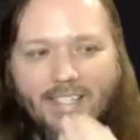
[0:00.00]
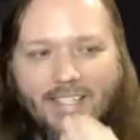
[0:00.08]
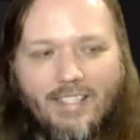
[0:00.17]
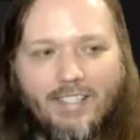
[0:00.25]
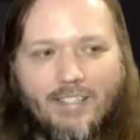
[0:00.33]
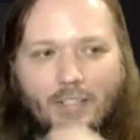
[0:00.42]

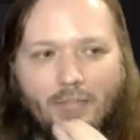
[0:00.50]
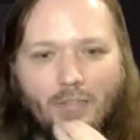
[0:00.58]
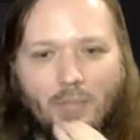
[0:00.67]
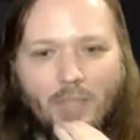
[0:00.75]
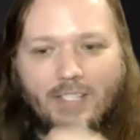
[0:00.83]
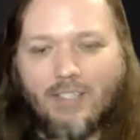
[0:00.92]
a concern
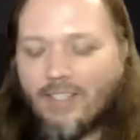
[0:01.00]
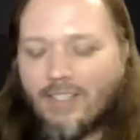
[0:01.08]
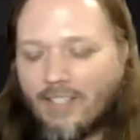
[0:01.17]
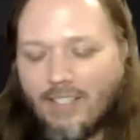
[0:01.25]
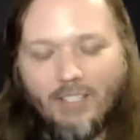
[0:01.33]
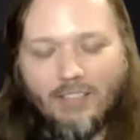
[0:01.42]
for me is
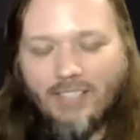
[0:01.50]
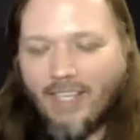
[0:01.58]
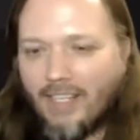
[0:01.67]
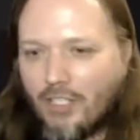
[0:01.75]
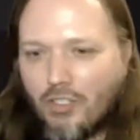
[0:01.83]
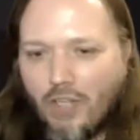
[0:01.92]
the little
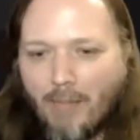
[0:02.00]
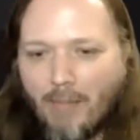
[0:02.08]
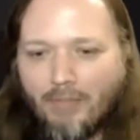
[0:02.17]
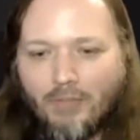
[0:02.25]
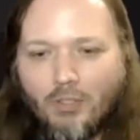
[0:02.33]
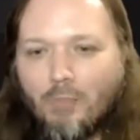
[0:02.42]
tiny
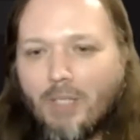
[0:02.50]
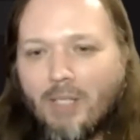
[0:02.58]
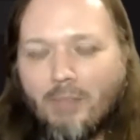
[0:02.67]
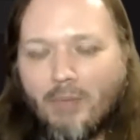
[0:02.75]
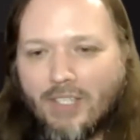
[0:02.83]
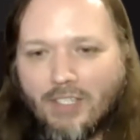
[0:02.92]
shop of 2
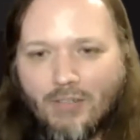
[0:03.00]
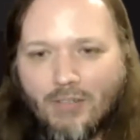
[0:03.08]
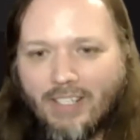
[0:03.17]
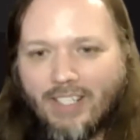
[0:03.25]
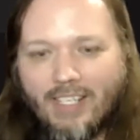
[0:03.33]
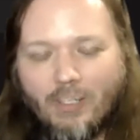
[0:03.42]
people that's
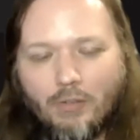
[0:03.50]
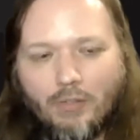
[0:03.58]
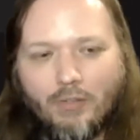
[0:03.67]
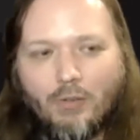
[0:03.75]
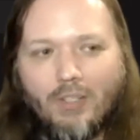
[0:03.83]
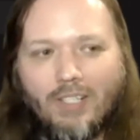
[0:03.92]
trying to get
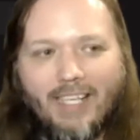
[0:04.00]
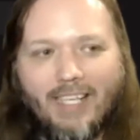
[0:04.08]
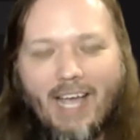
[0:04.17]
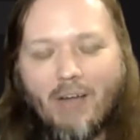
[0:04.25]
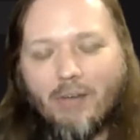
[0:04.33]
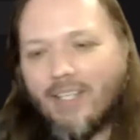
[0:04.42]
out the door.
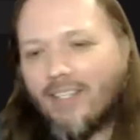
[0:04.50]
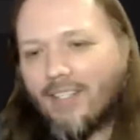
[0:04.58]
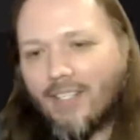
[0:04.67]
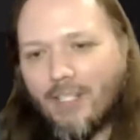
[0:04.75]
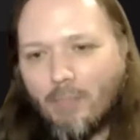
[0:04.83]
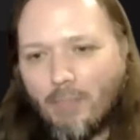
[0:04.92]
Like, how are they
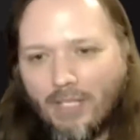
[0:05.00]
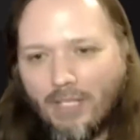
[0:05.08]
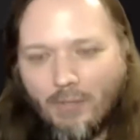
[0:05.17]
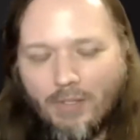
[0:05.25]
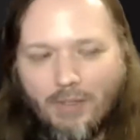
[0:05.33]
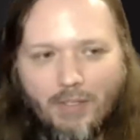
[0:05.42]
going to
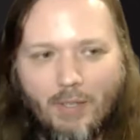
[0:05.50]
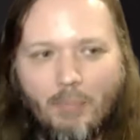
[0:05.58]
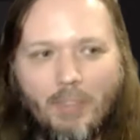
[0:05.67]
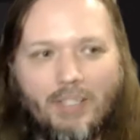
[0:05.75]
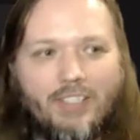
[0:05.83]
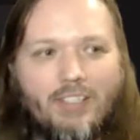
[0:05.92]
compete with
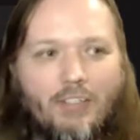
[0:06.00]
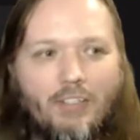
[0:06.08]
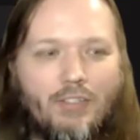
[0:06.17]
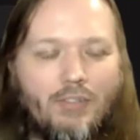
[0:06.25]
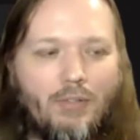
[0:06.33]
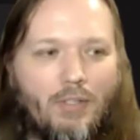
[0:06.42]
$1
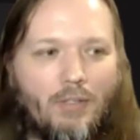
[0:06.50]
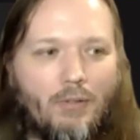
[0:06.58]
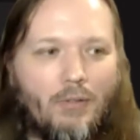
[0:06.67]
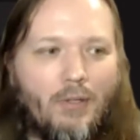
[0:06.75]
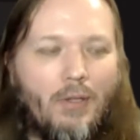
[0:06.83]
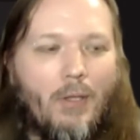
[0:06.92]
billion
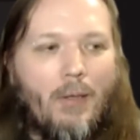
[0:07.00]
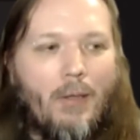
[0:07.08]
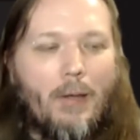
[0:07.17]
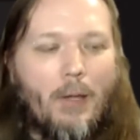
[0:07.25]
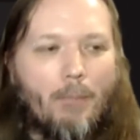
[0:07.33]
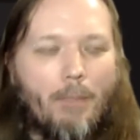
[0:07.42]
studio?
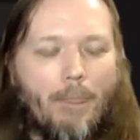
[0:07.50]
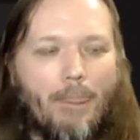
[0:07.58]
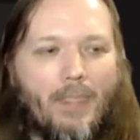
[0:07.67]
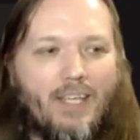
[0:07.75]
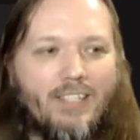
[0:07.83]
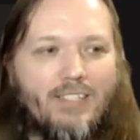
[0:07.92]

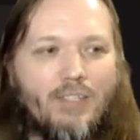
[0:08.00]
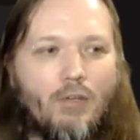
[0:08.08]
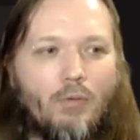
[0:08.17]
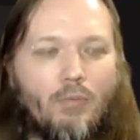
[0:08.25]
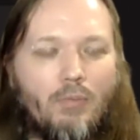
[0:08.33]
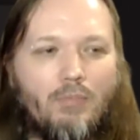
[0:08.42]
And
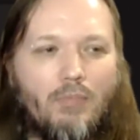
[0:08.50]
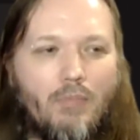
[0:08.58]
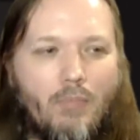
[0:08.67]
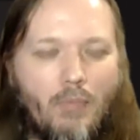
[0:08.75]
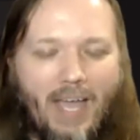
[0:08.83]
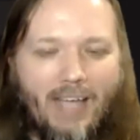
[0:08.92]
so
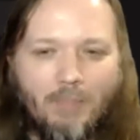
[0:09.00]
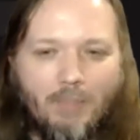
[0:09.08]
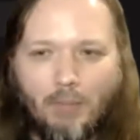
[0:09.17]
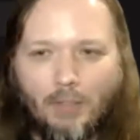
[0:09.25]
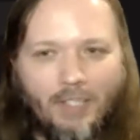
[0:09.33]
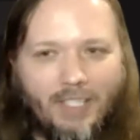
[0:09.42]

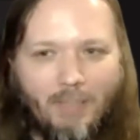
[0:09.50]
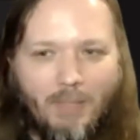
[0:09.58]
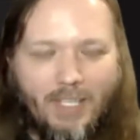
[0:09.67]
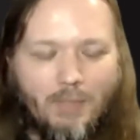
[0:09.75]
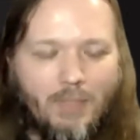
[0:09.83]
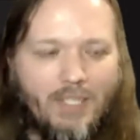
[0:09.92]
that blurring
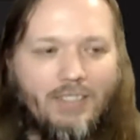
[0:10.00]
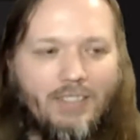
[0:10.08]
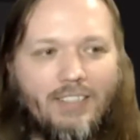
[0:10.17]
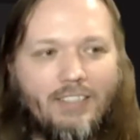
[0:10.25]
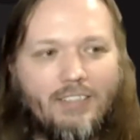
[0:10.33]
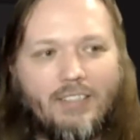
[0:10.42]
makes me a
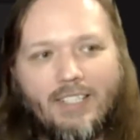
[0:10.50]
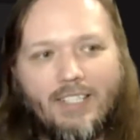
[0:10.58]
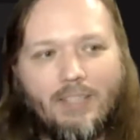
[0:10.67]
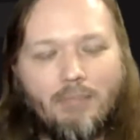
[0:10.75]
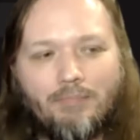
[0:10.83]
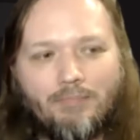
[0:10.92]
little
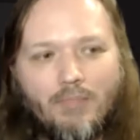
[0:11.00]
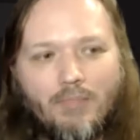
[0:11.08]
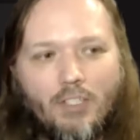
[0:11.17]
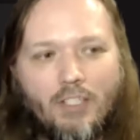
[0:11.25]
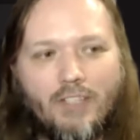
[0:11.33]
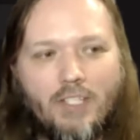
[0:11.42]

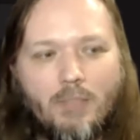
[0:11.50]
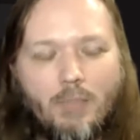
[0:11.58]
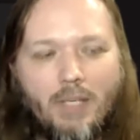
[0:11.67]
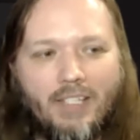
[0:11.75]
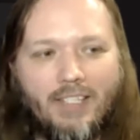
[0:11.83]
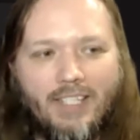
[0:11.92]
nervous,
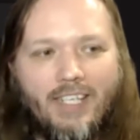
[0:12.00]
but